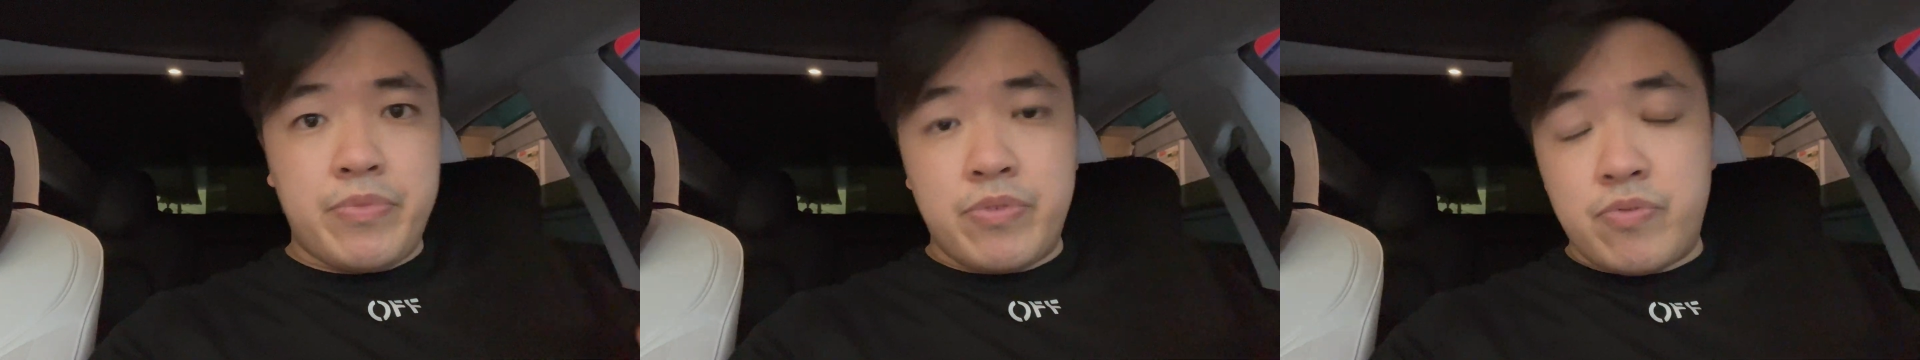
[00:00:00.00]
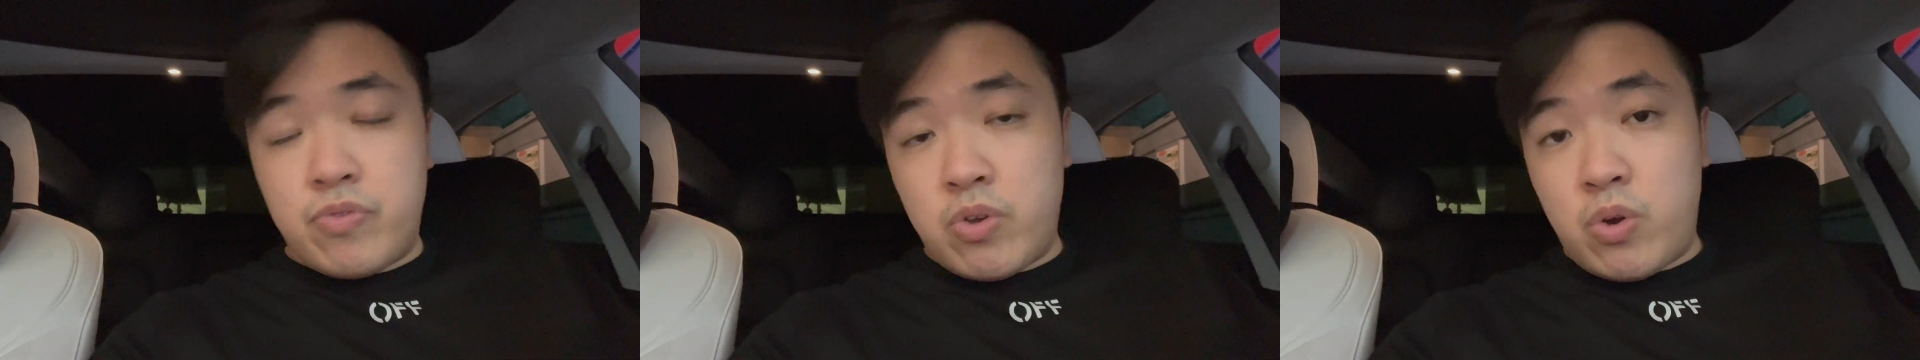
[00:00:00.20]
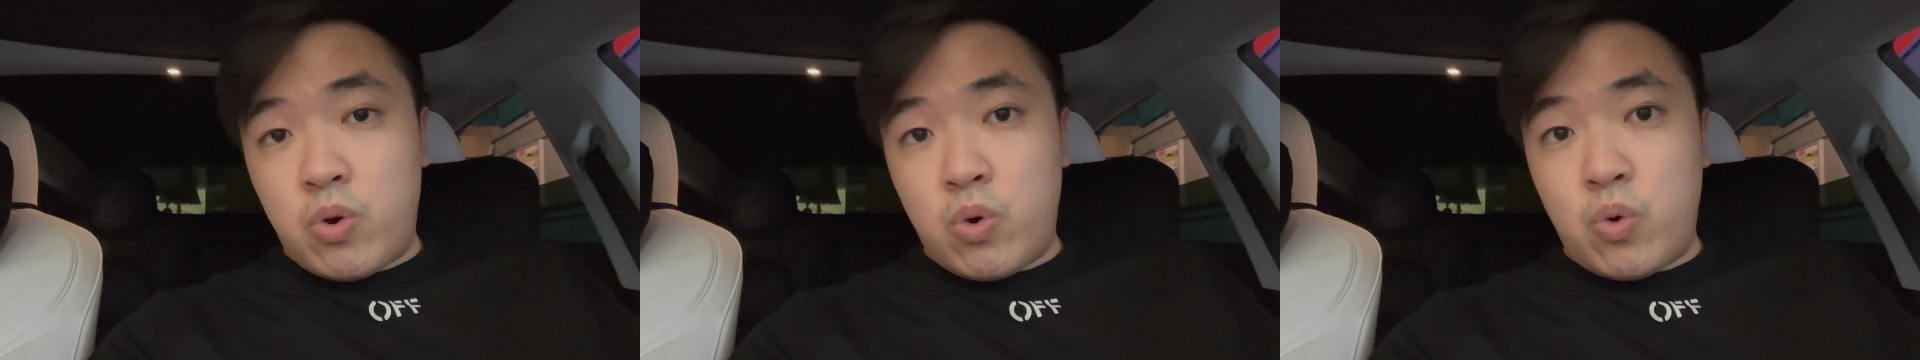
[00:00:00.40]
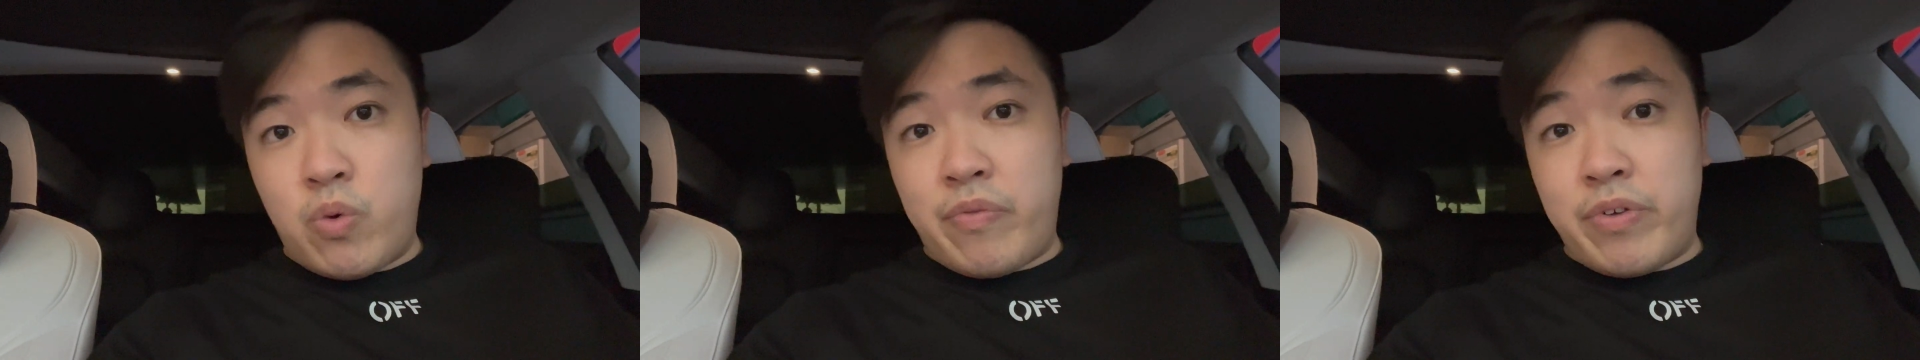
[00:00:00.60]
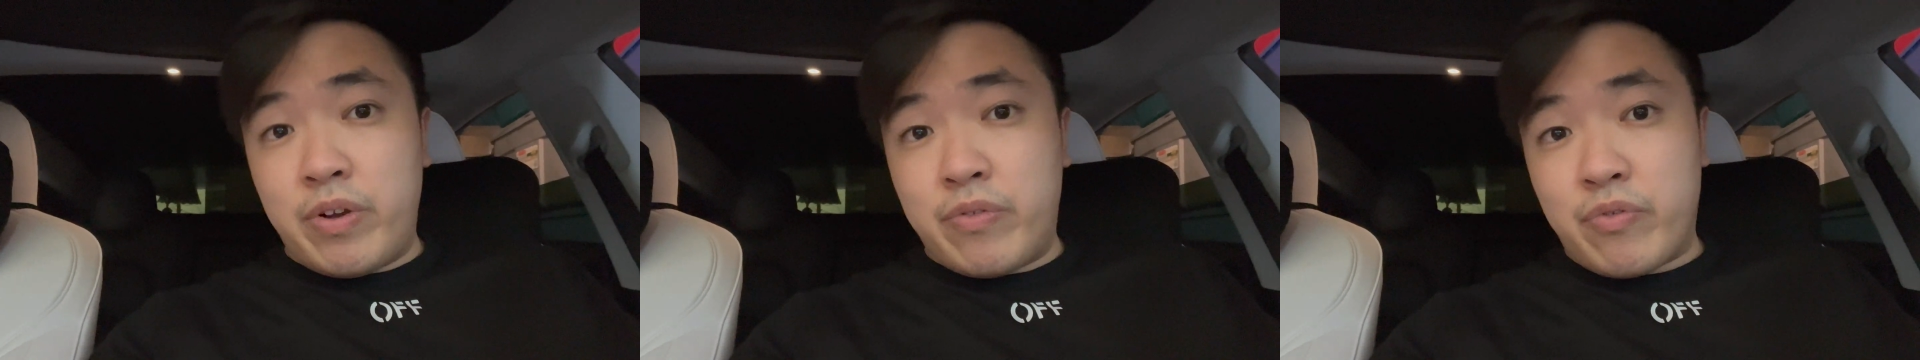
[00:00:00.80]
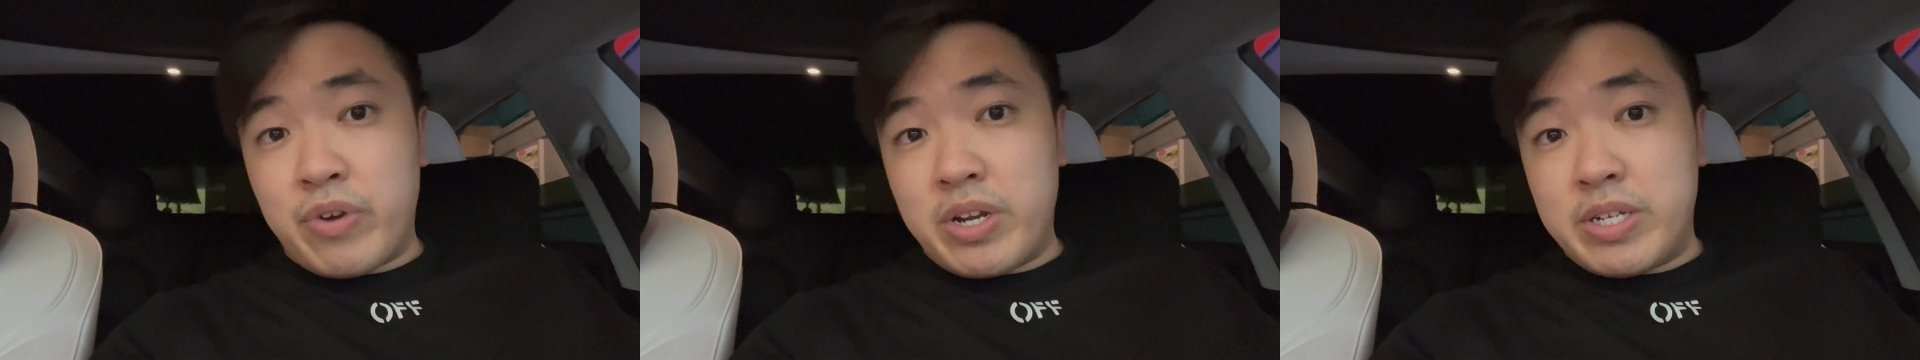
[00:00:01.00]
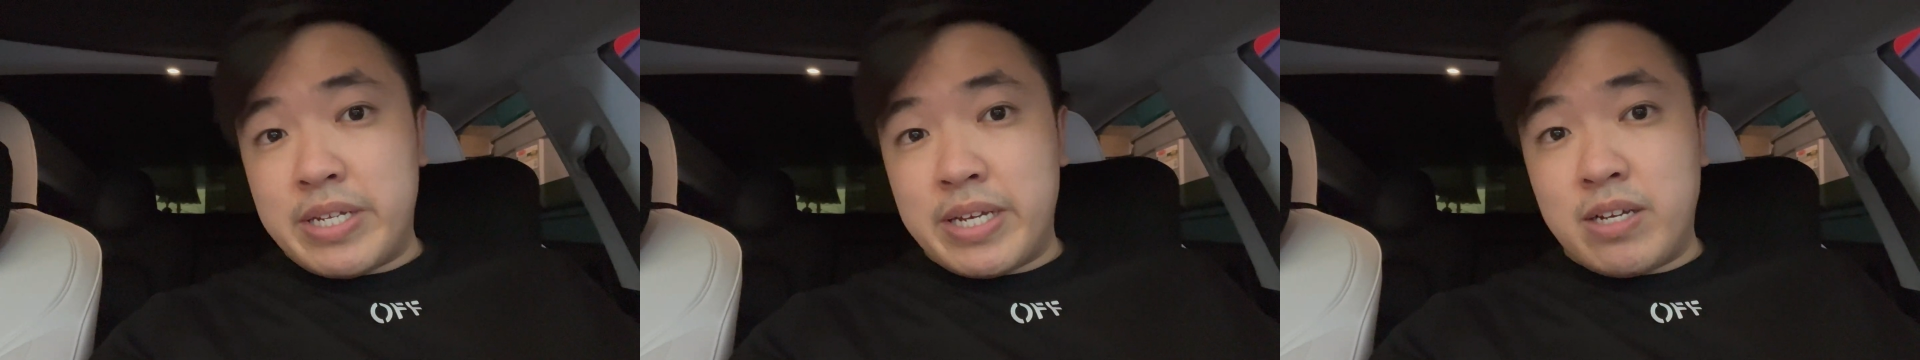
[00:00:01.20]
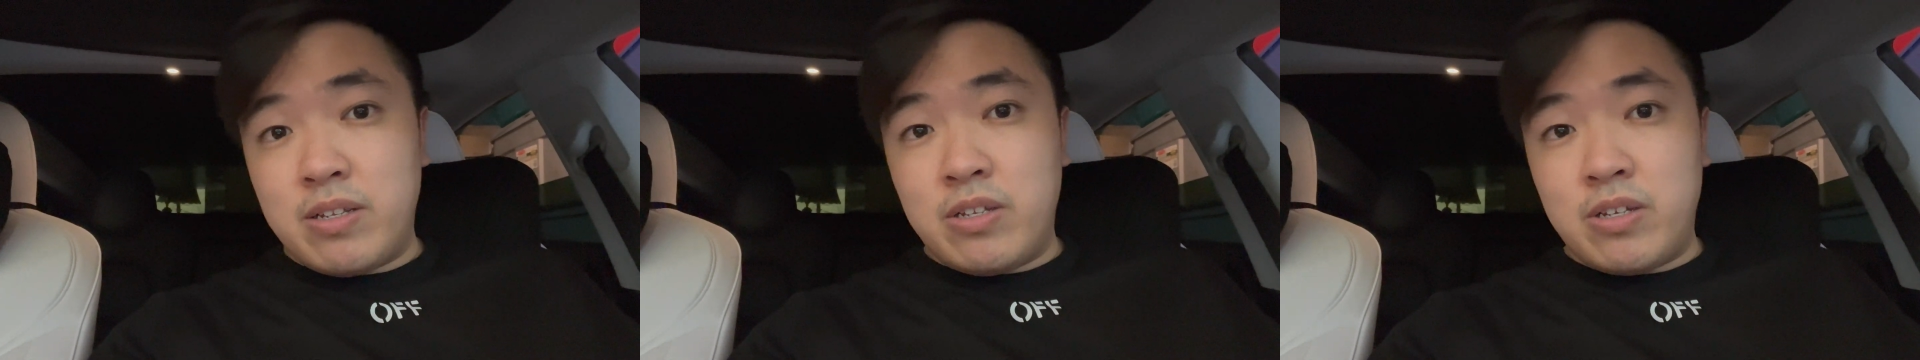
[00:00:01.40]
so feel free to
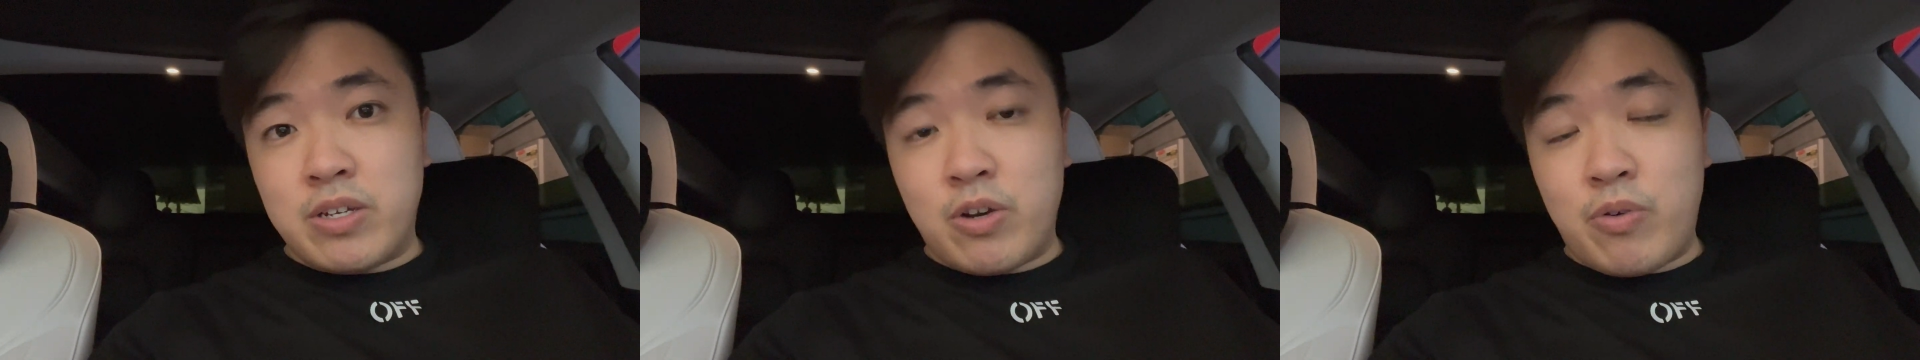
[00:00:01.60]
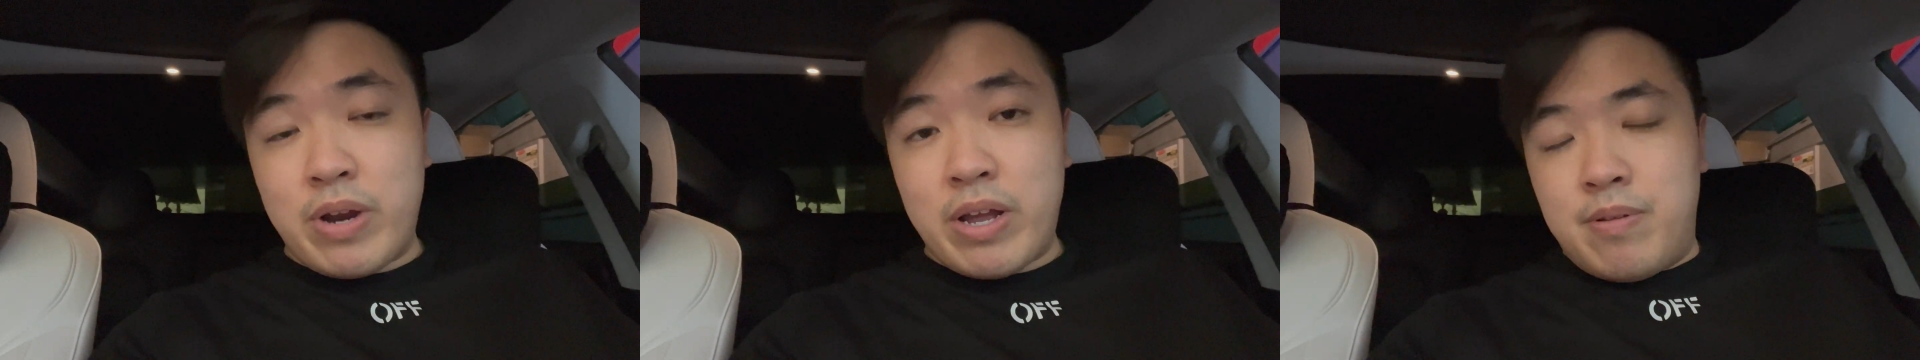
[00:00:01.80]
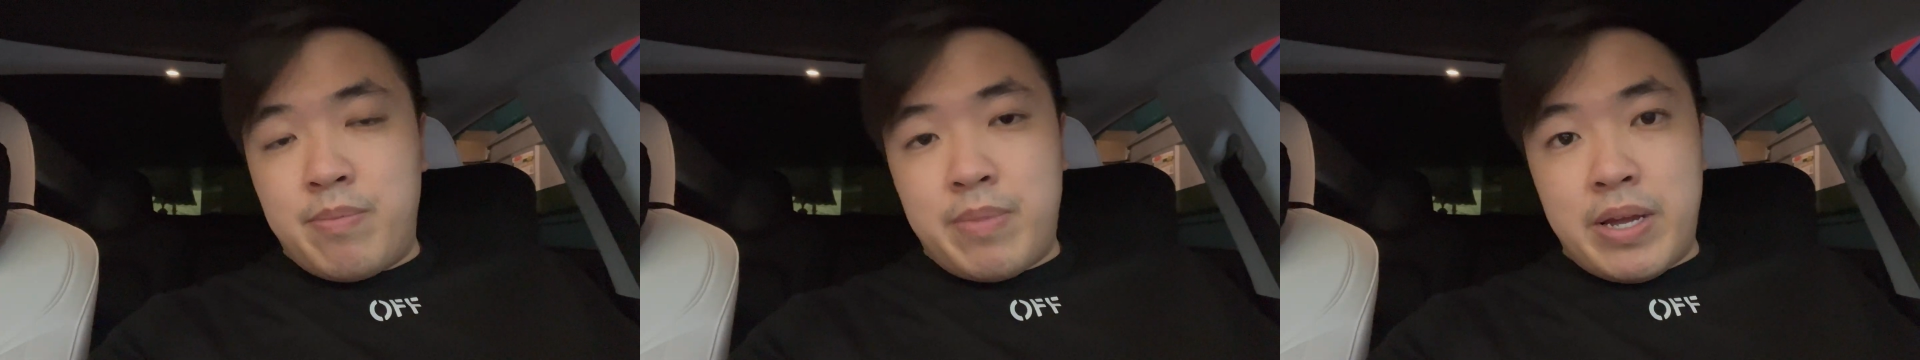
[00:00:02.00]
take a look around.